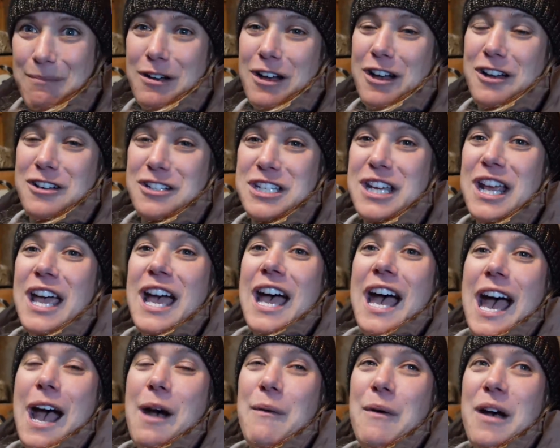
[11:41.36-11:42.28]
much.
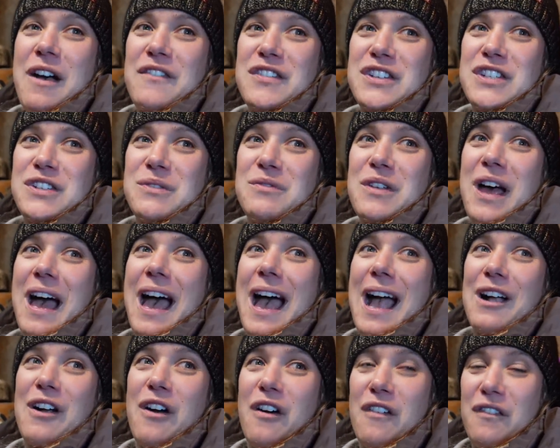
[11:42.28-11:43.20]
However,
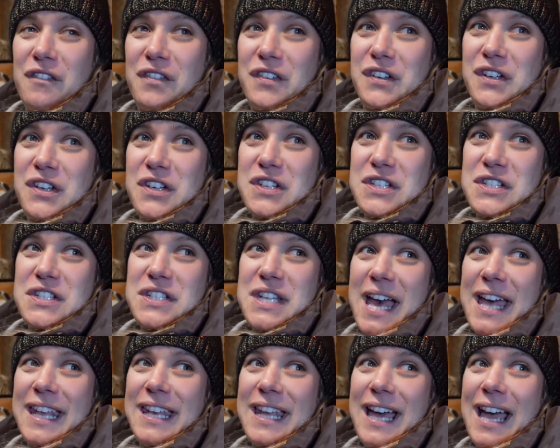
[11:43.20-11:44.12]
our confidence
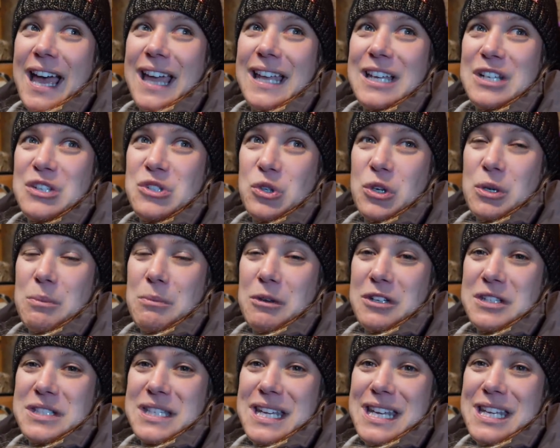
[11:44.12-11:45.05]
and our
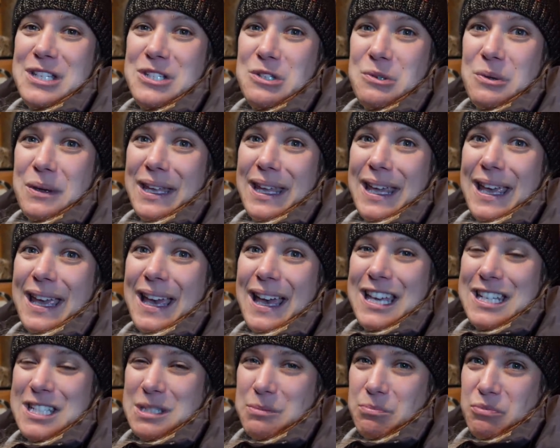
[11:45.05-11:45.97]
enjoyment in doing it
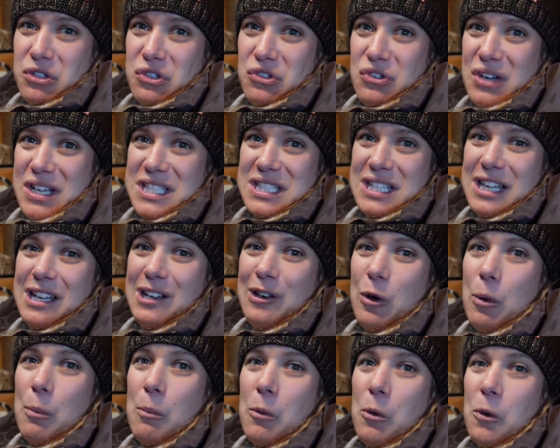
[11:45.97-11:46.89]
has progressed a
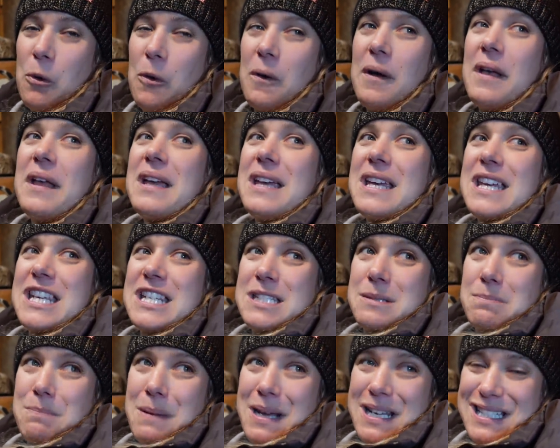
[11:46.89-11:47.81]
lot more,
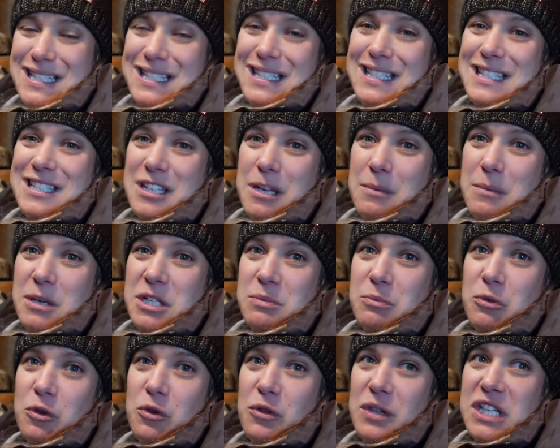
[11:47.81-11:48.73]
especially so
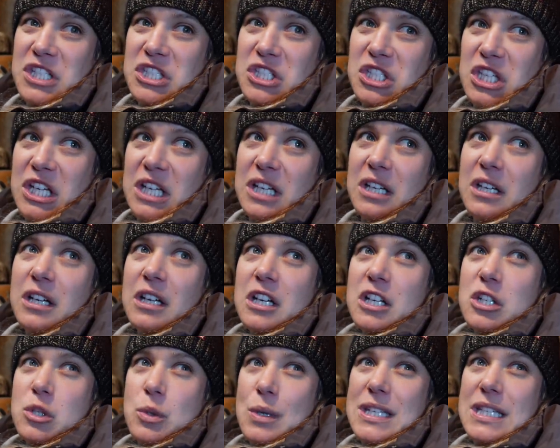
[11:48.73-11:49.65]
much more this year.
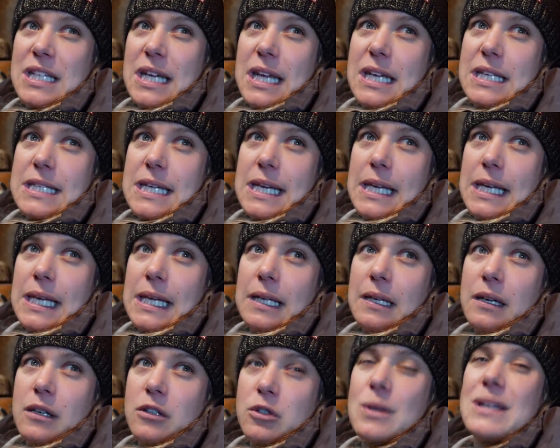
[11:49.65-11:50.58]

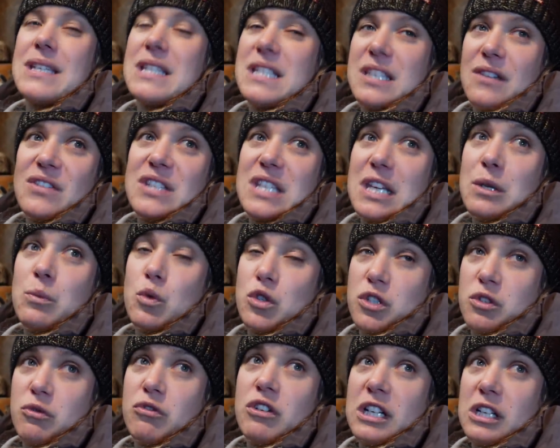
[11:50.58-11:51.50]
2017
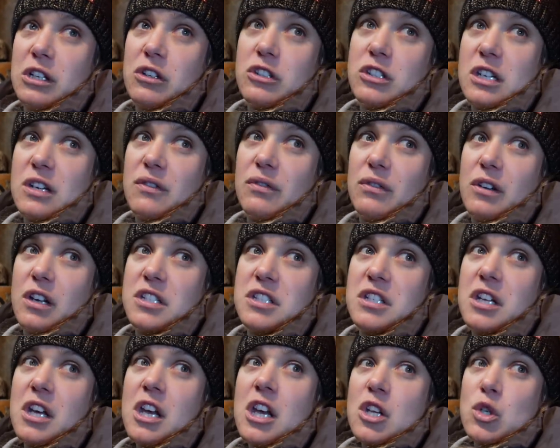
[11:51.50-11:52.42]
was a really good year for
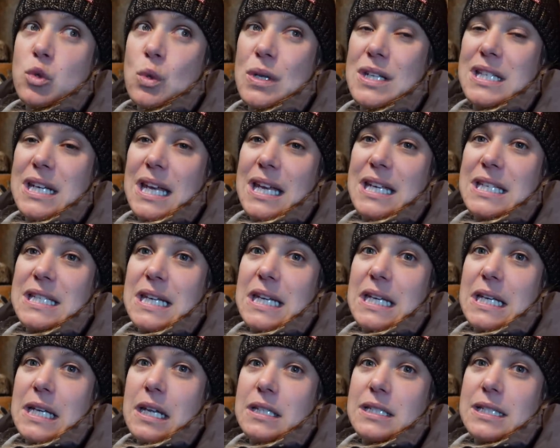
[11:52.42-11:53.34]
us.
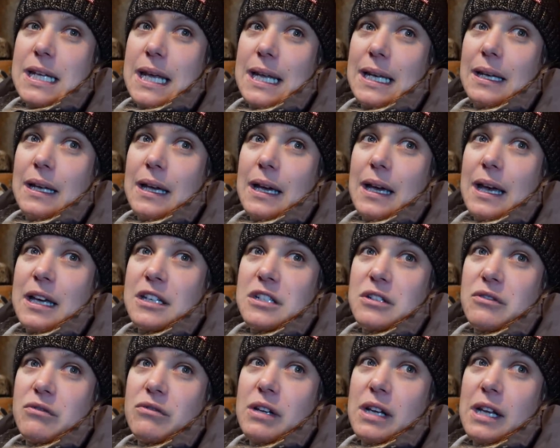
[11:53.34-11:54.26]
2018, sadly, I had
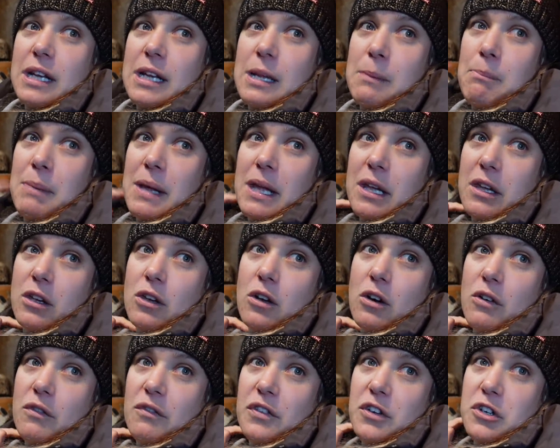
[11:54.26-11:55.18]
a really big
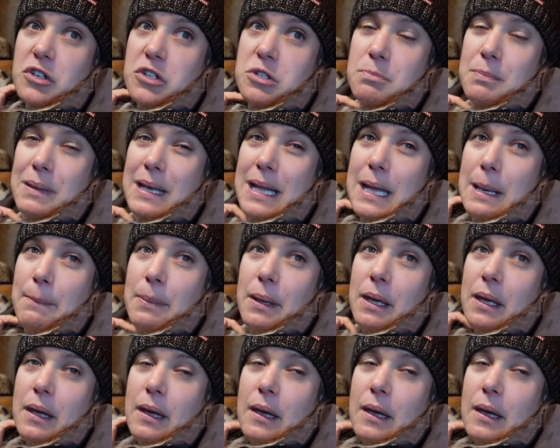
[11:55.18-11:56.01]
confidence blip.